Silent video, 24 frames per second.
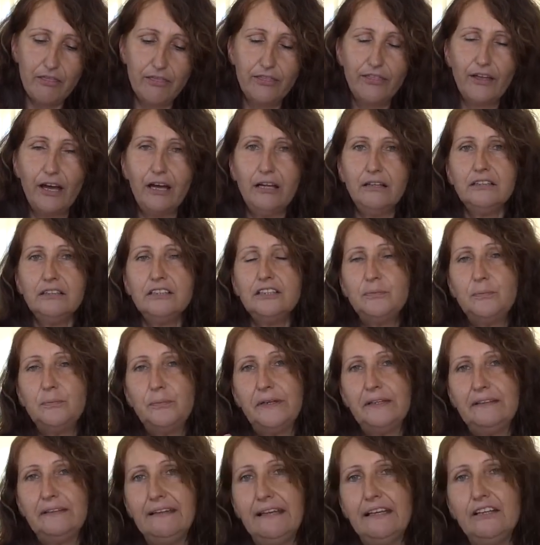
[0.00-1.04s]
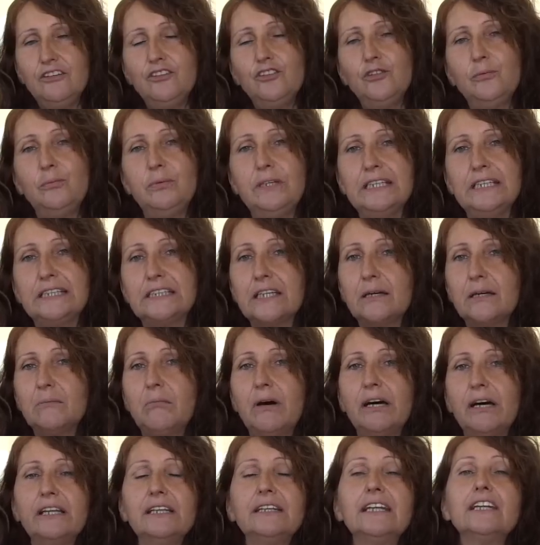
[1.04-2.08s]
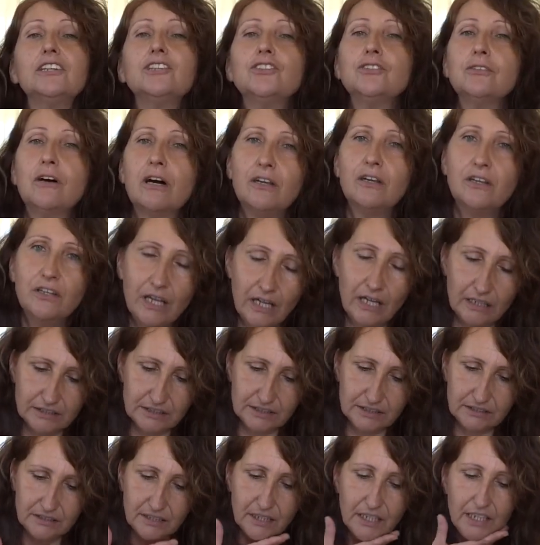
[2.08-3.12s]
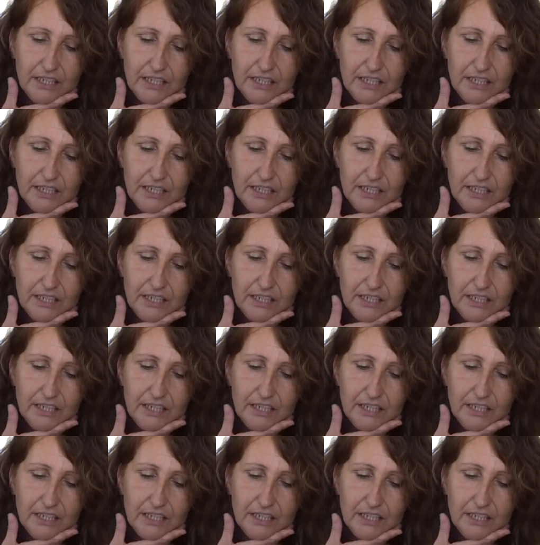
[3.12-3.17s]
Don't pretend to be somebody that you are not.